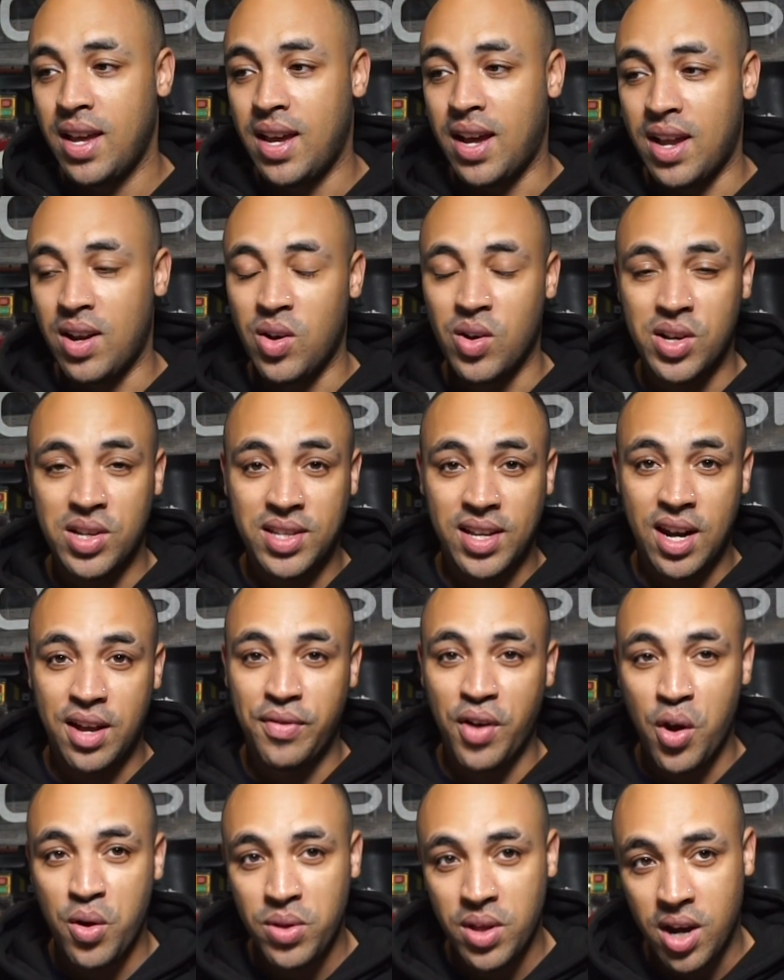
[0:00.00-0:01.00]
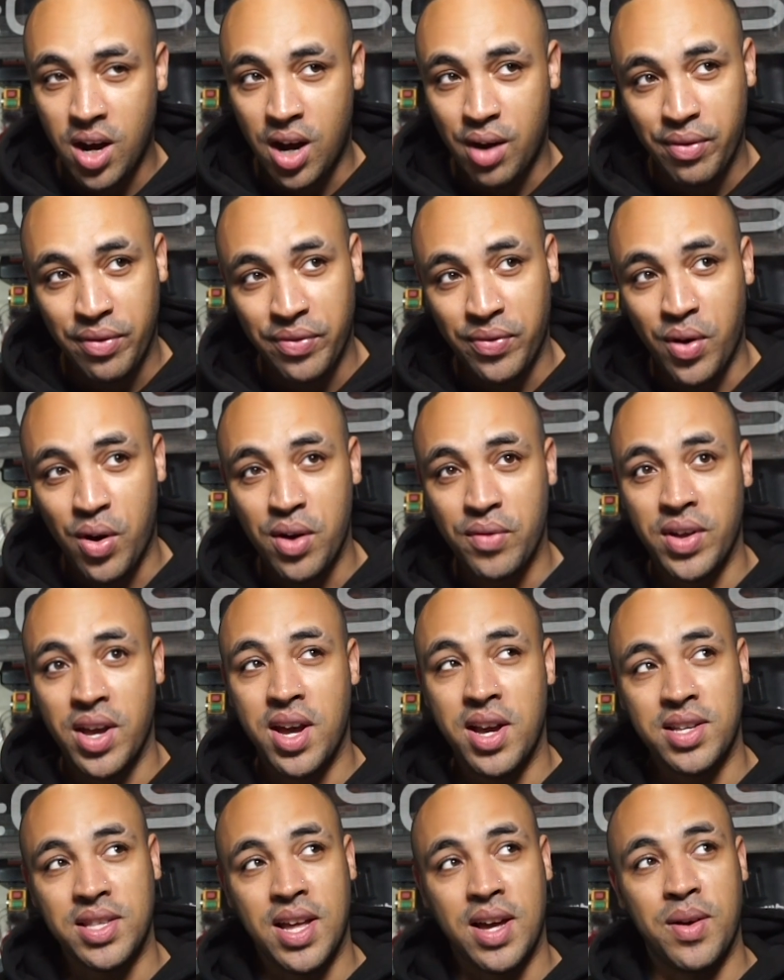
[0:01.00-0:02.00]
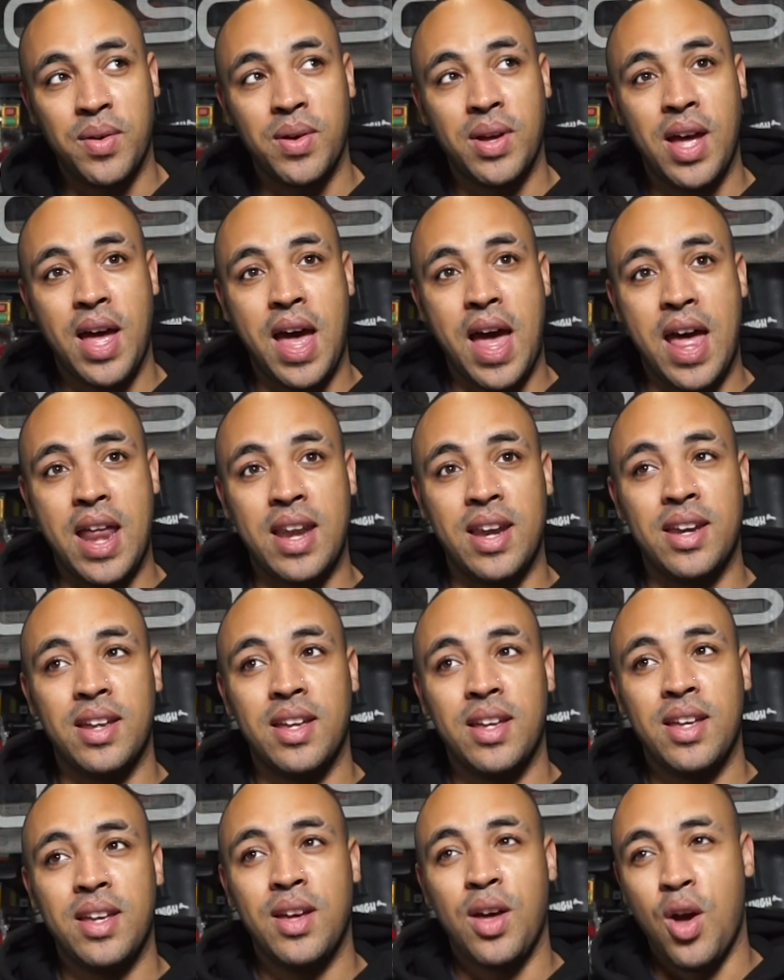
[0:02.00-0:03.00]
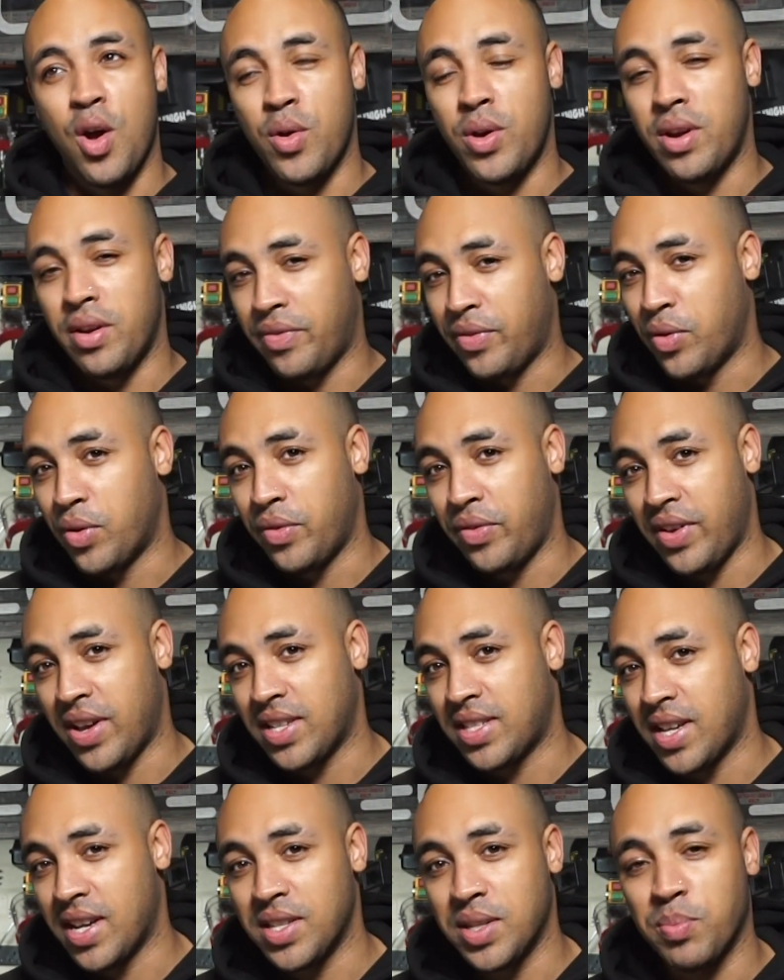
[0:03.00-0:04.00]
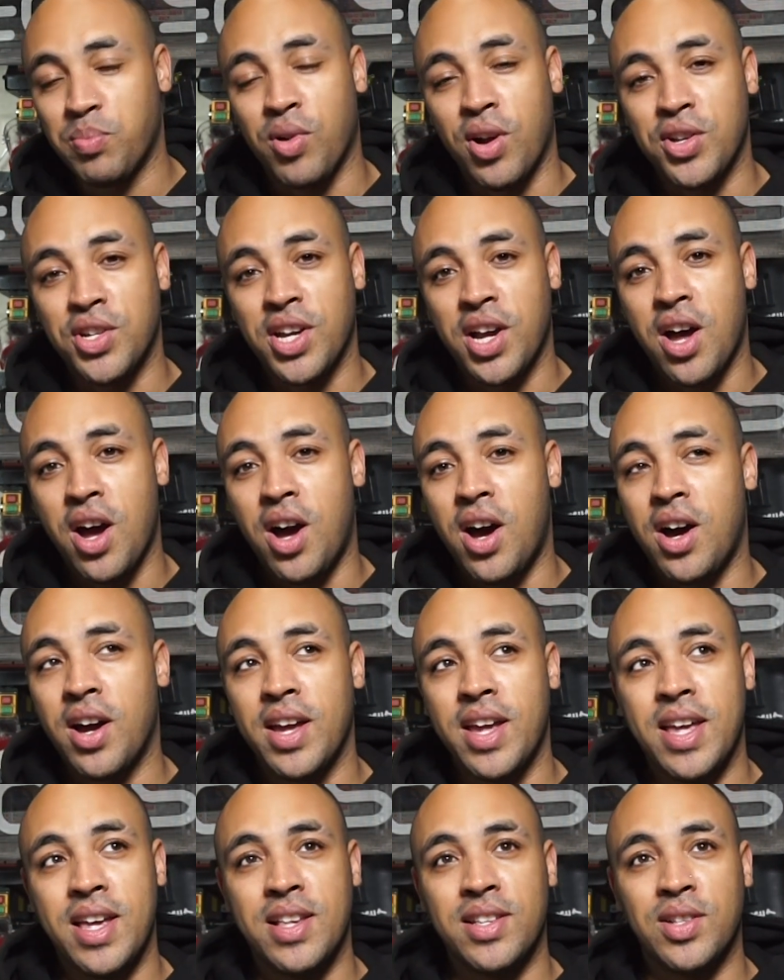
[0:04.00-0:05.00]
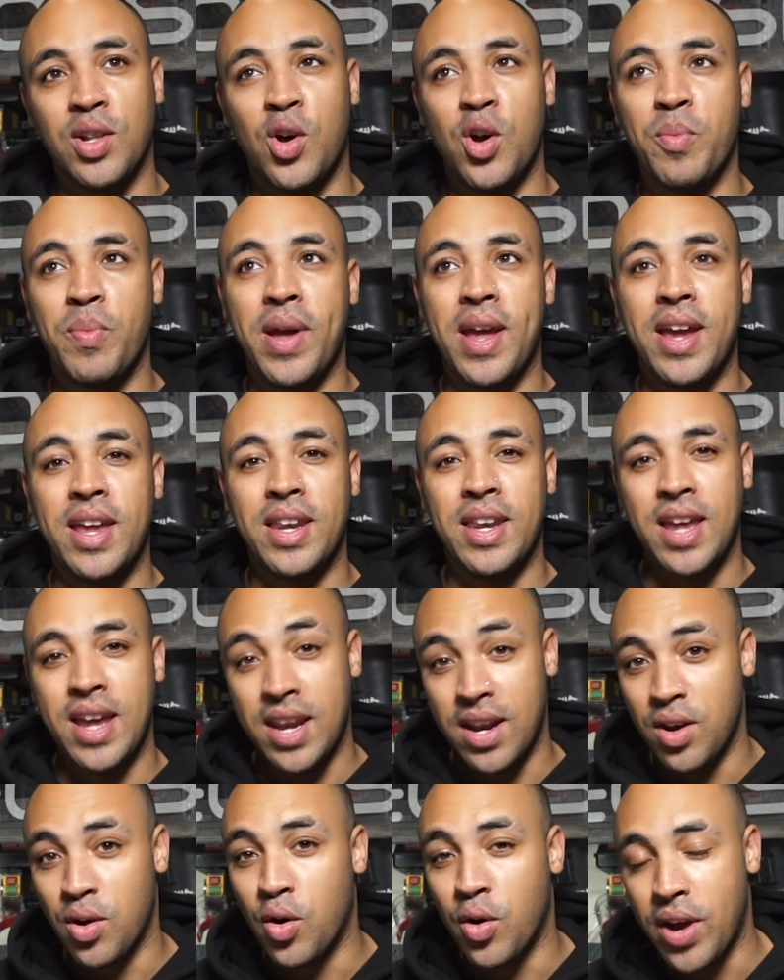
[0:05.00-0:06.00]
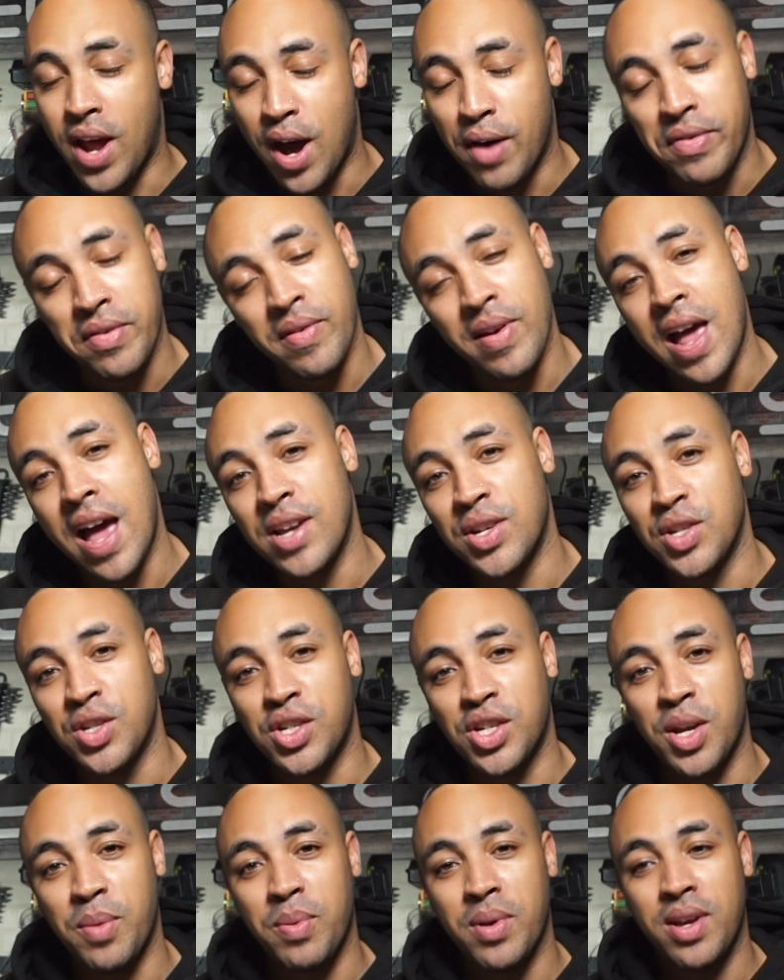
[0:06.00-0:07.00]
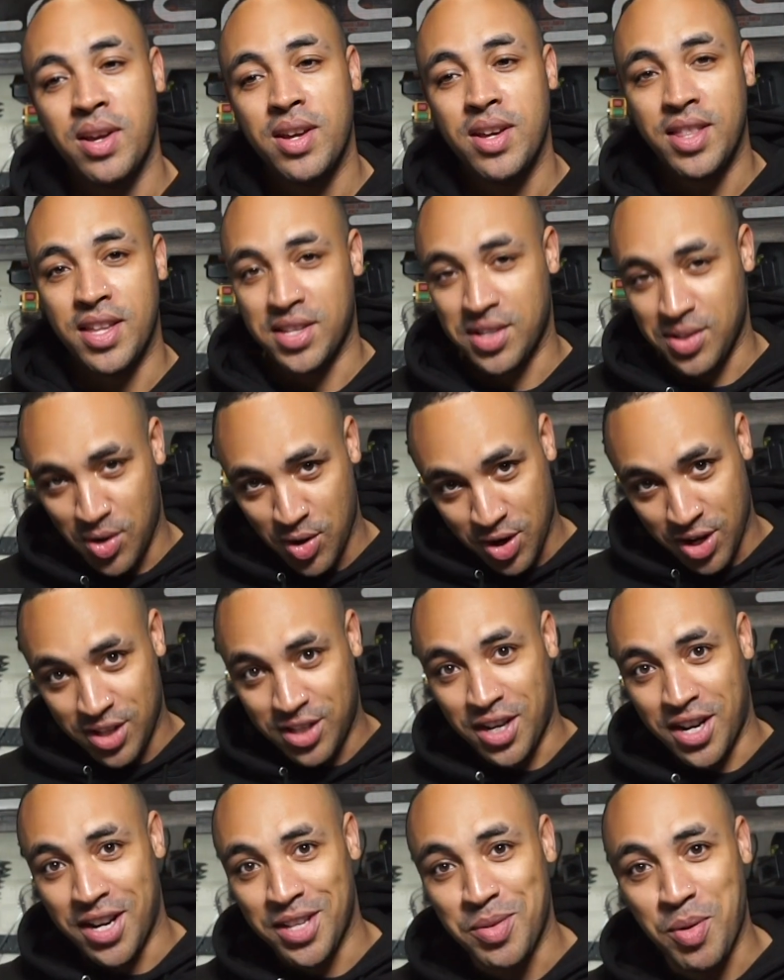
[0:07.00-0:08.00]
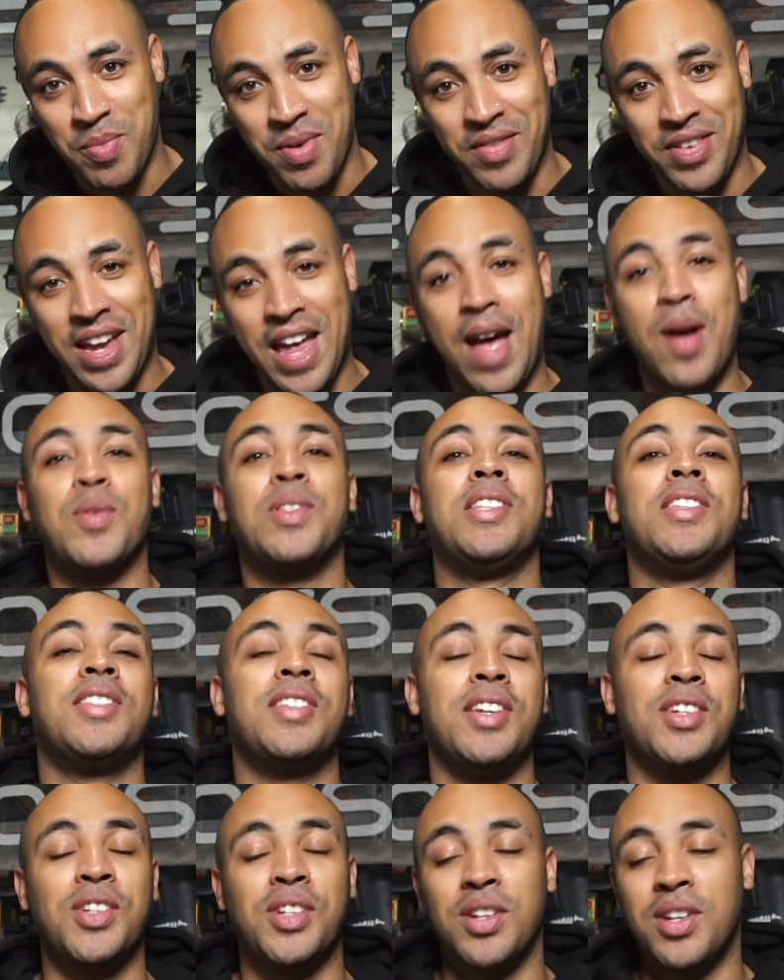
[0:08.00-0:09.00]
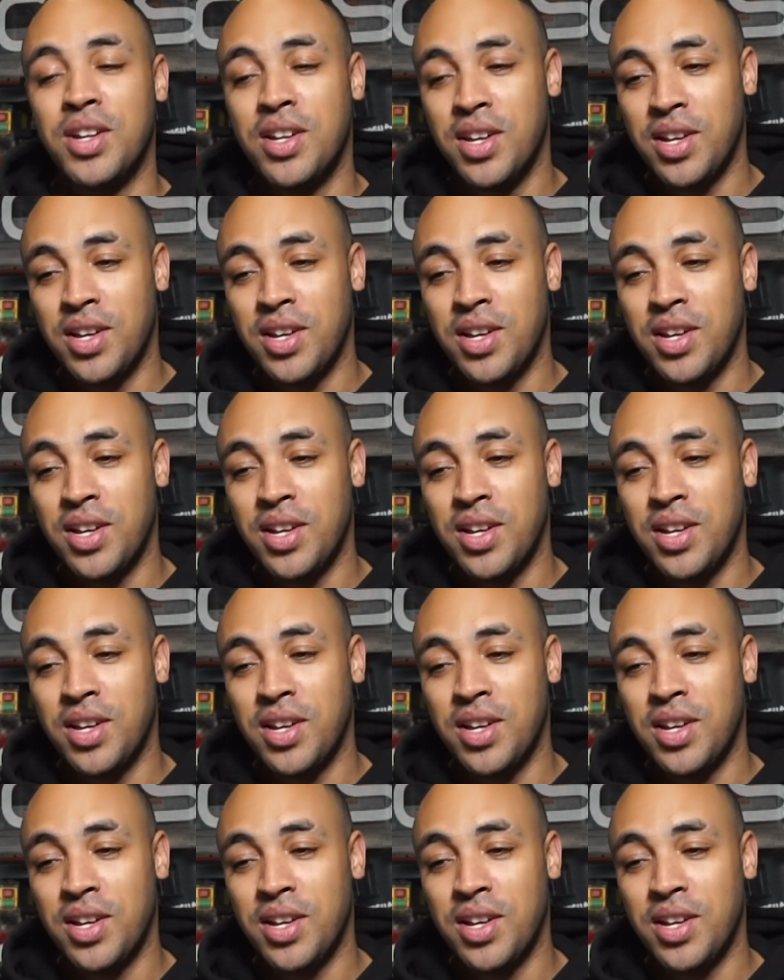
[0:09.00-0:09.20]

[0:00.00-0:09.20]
And like I said, I've owned the car for 5 years now, and owning a Ford Fiesta as a project car is like being in an unhealthy relationship. It's like going to turn into a bit of a counselling session.